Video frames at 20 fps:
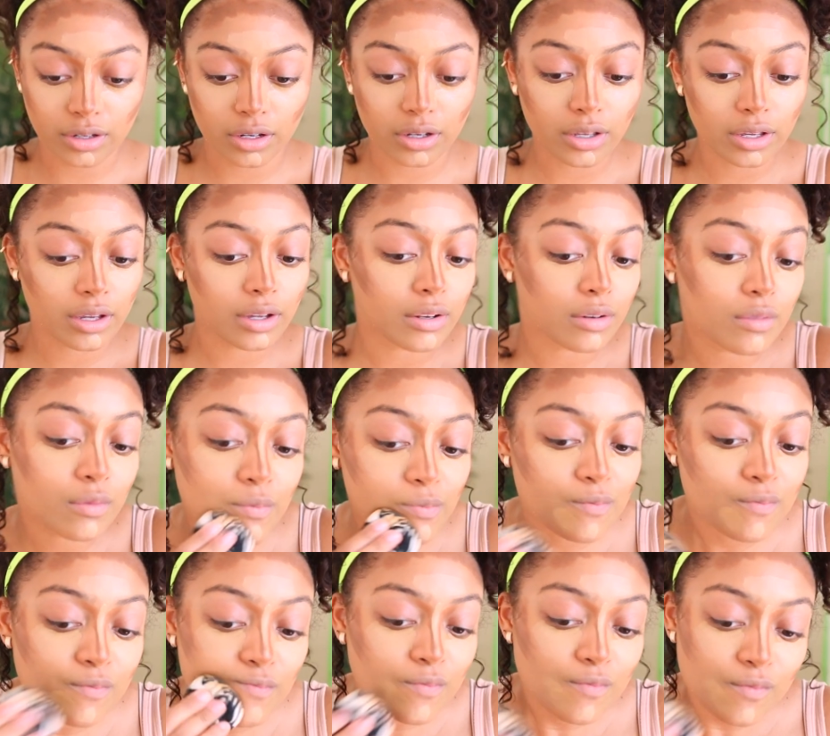again
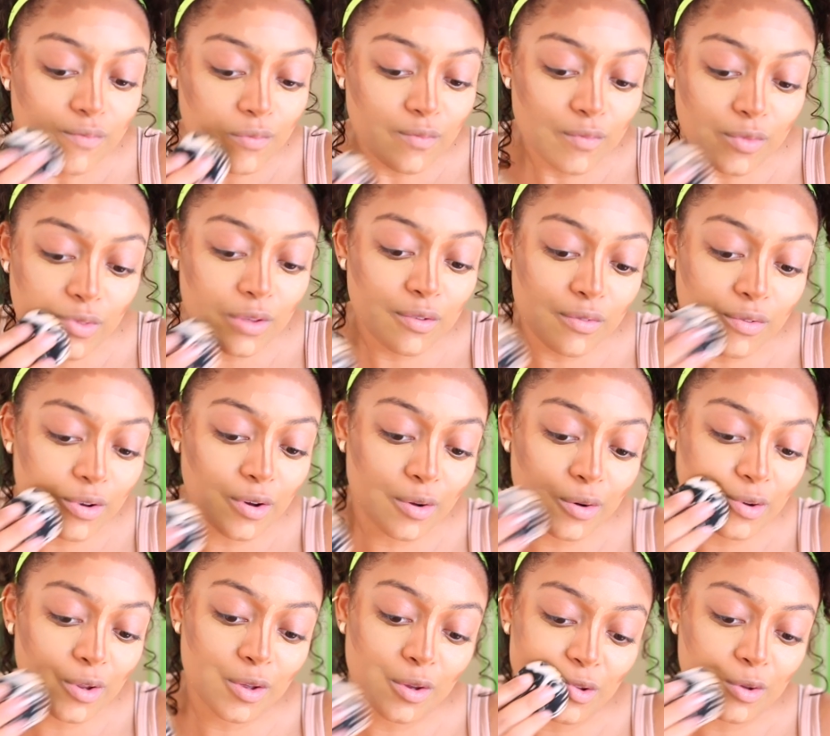with the
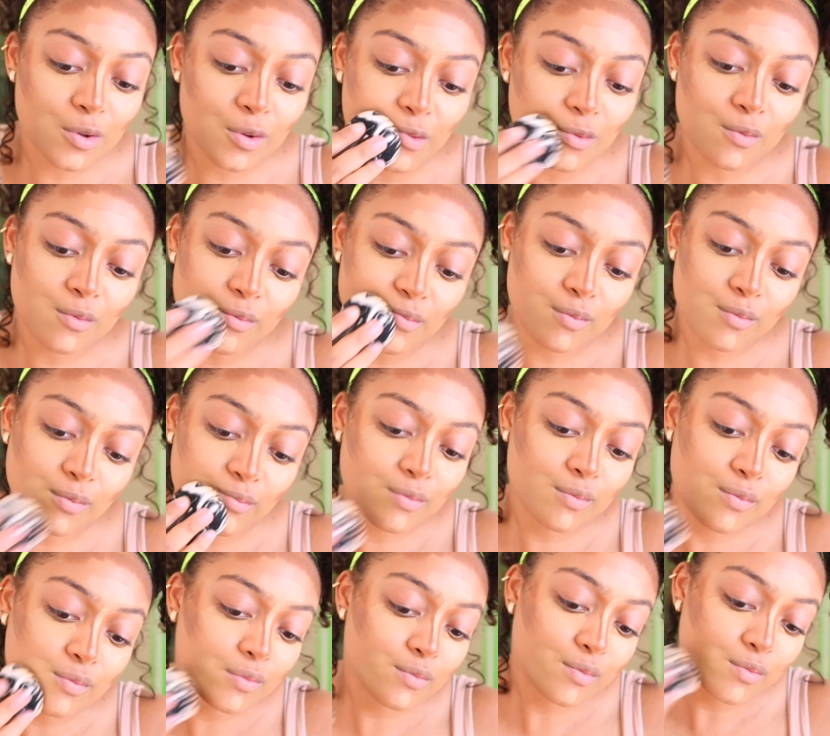foundation.
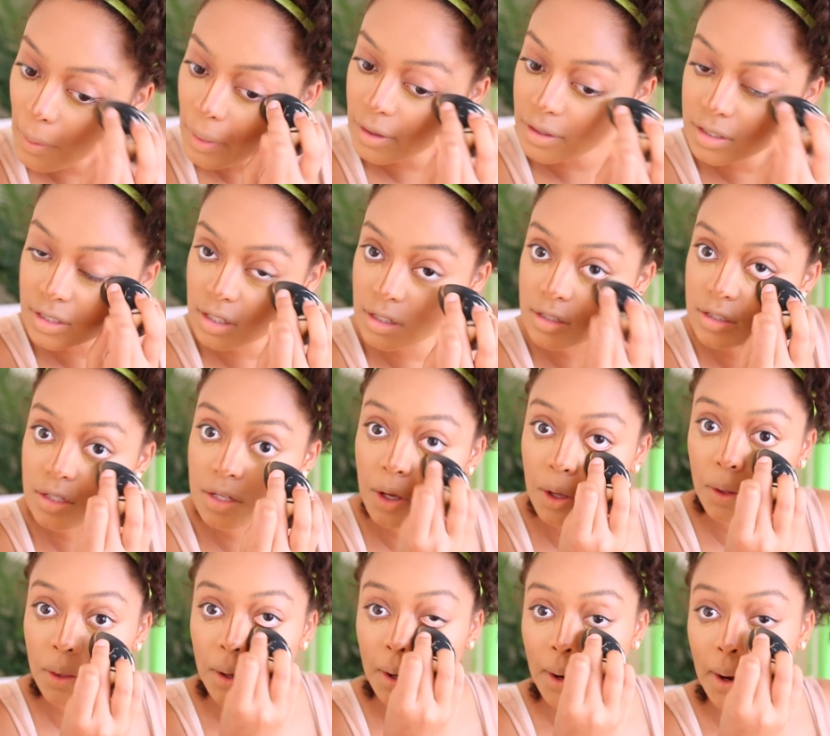This
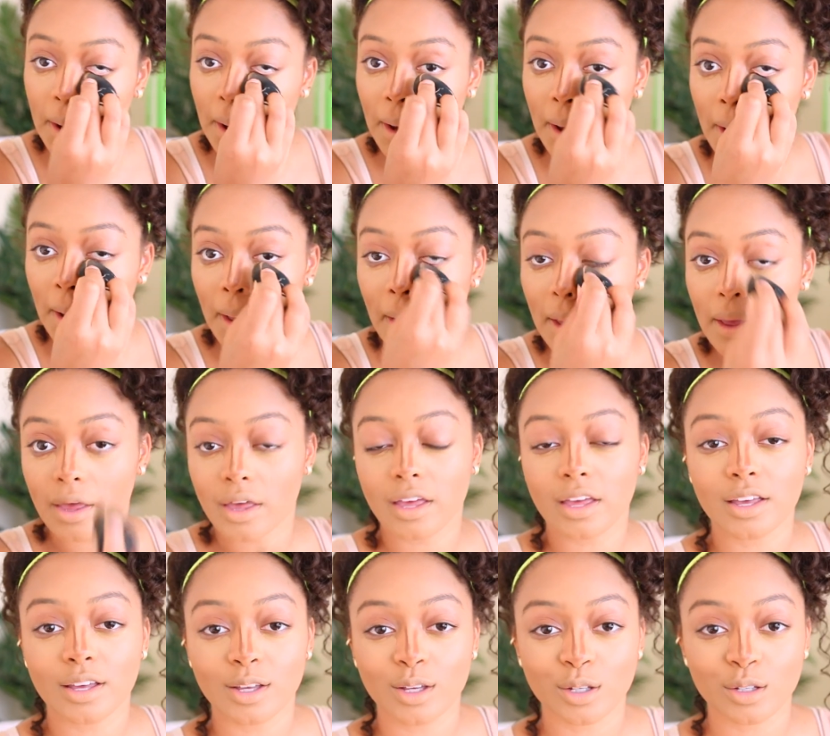concealer
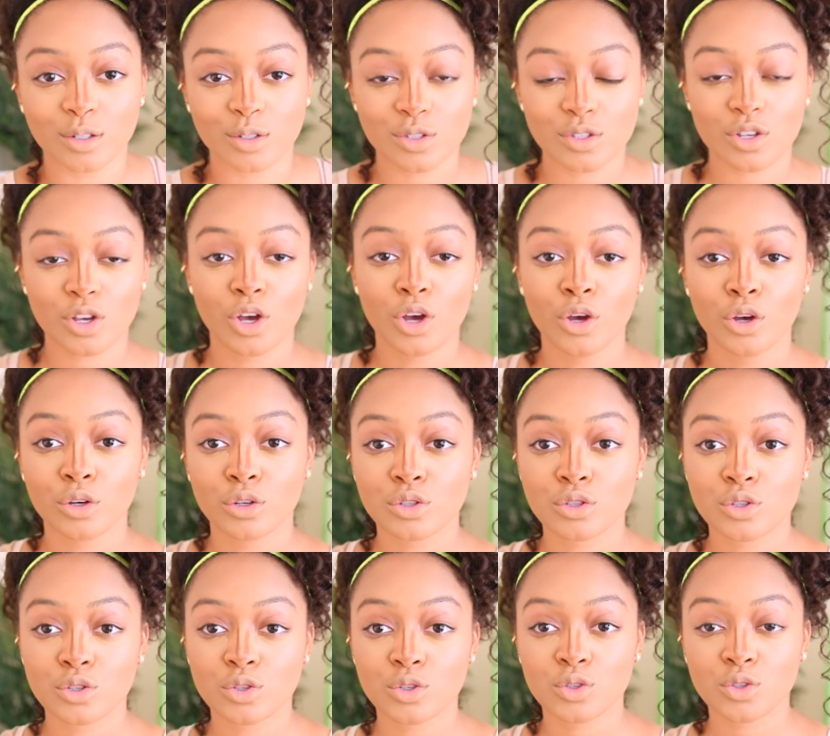is
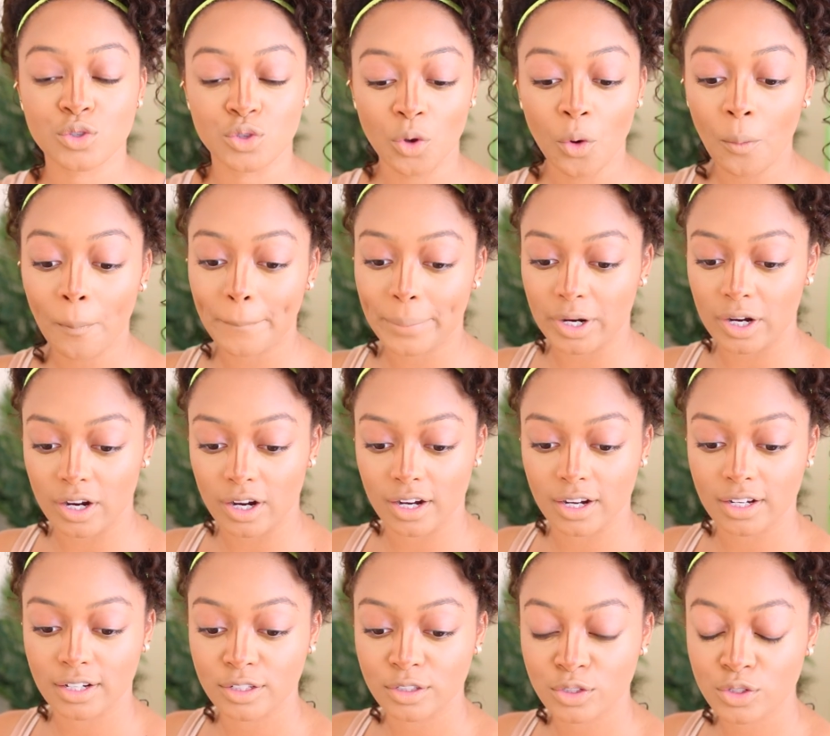super,
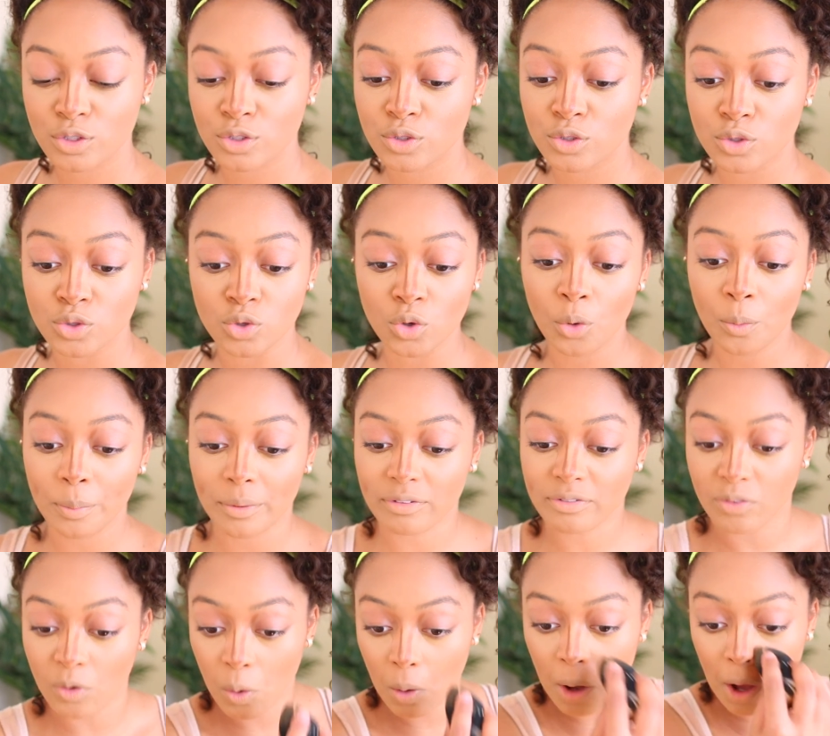super
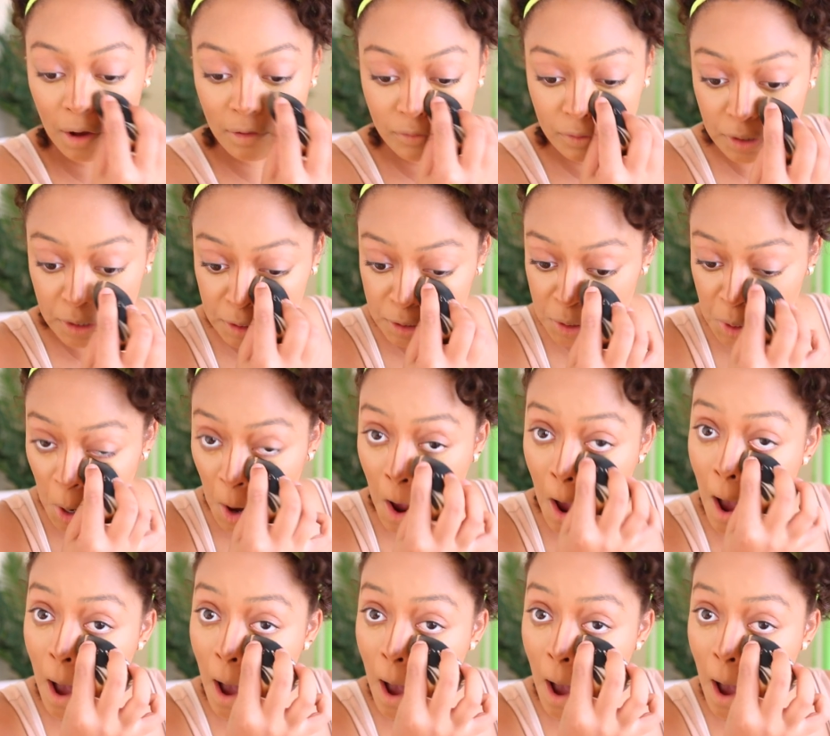full coverage